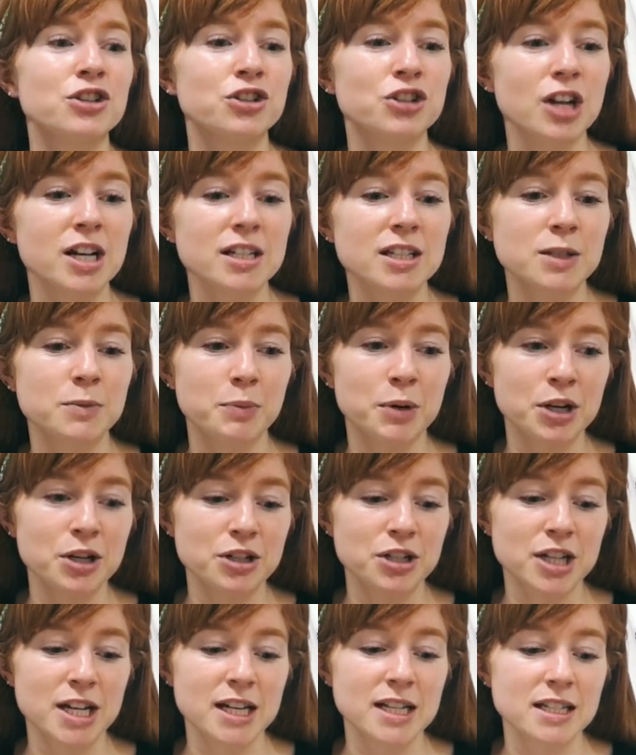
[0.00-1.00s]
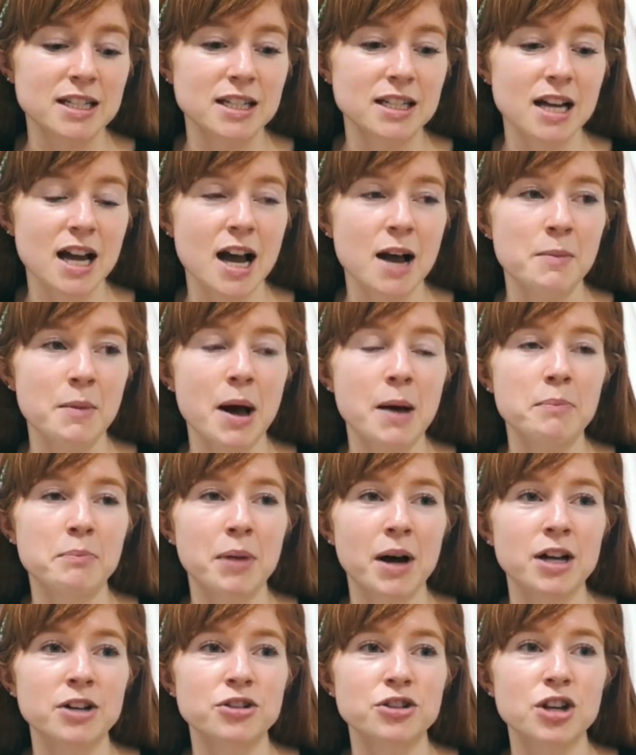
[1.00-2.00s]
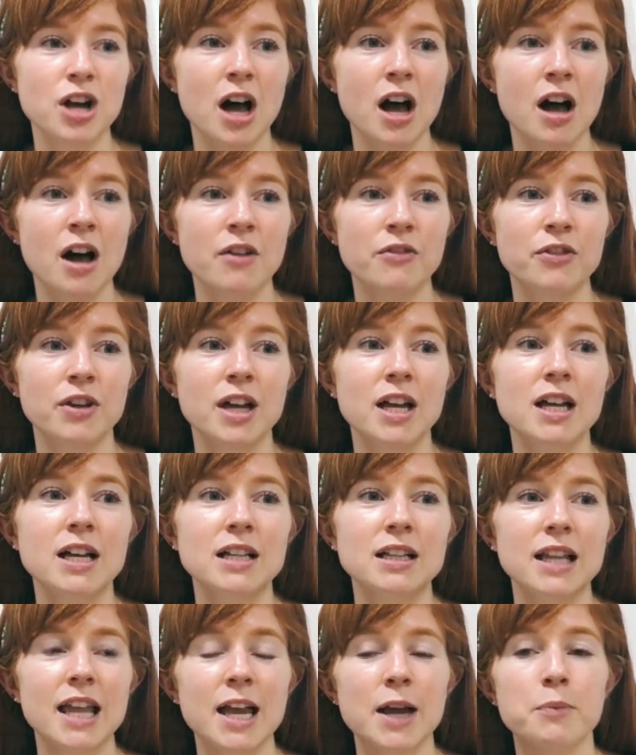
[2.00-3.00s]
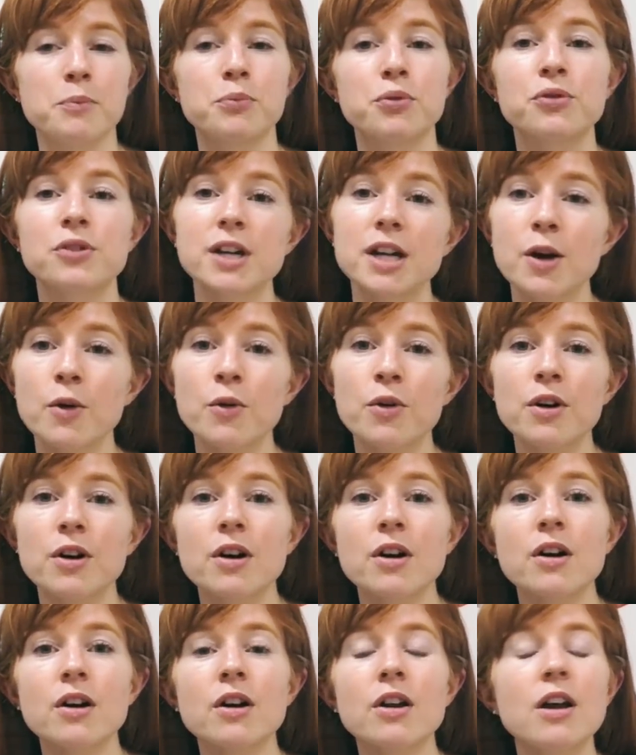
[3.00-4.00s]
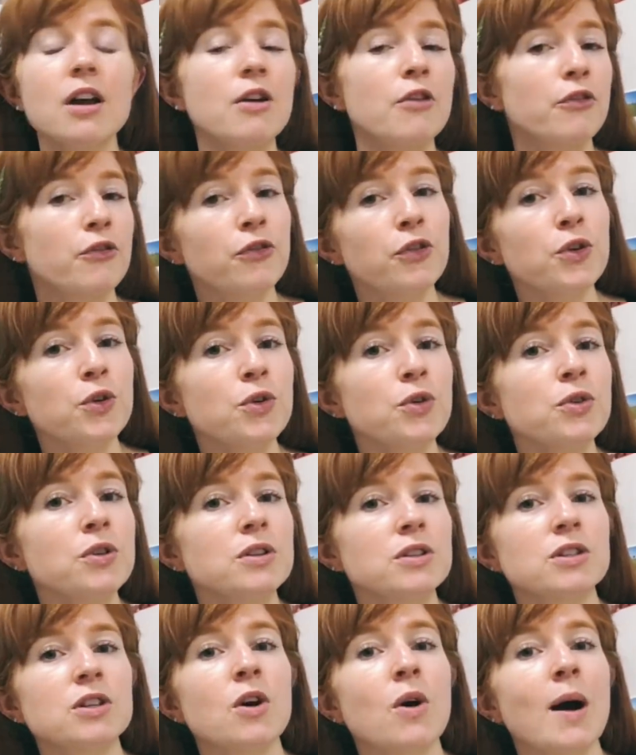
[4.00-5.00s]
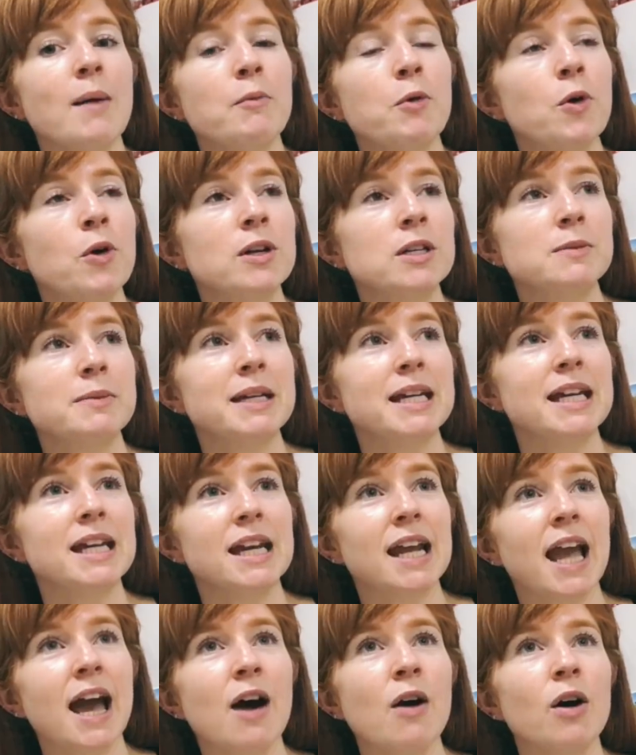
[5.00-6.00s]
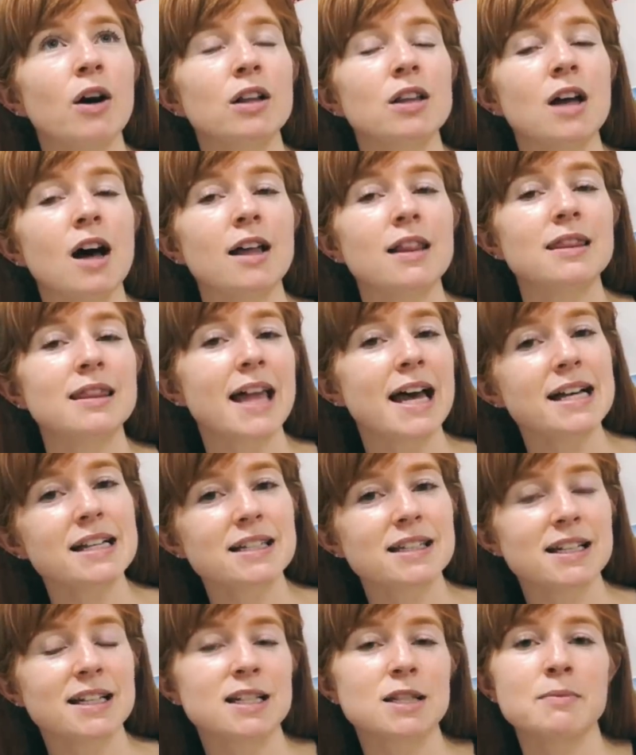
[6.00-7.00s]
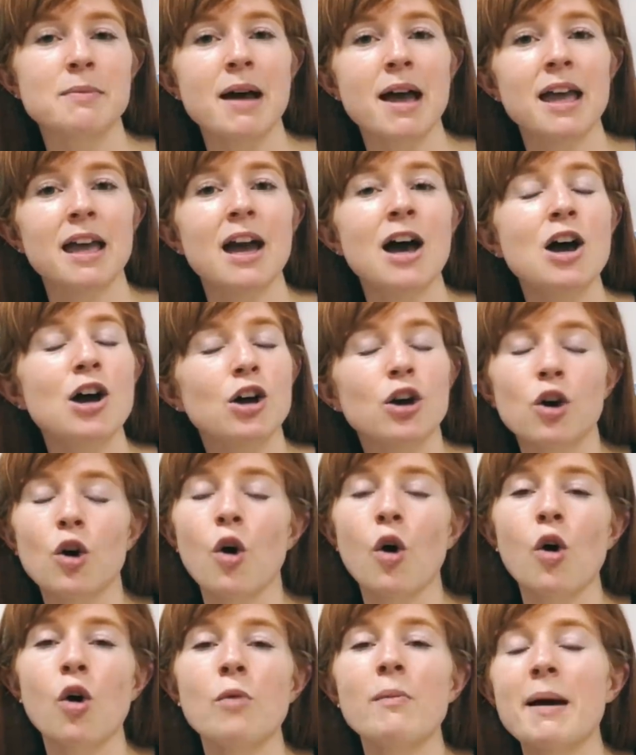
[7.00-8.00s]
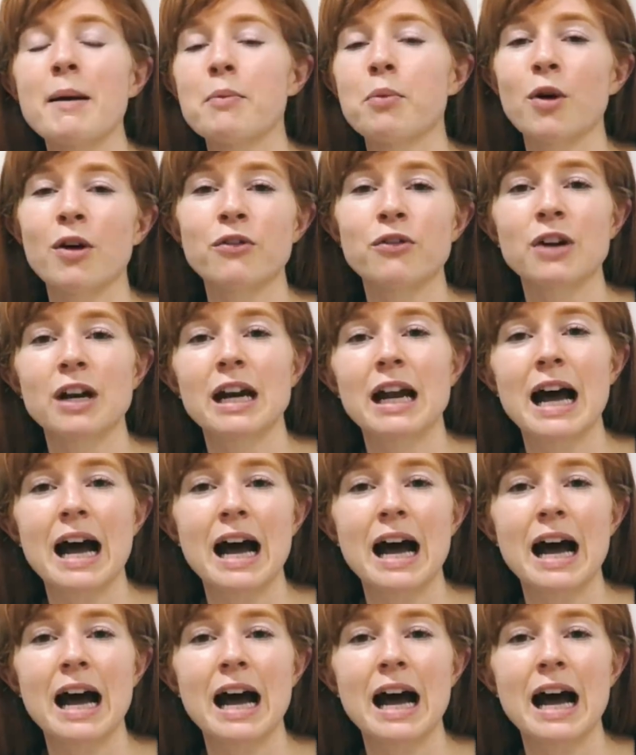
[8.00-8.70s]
just purchased a bunch of like pre-ordered food, so I'm going to be eating out a lot less. That's my goal, my boyfriend and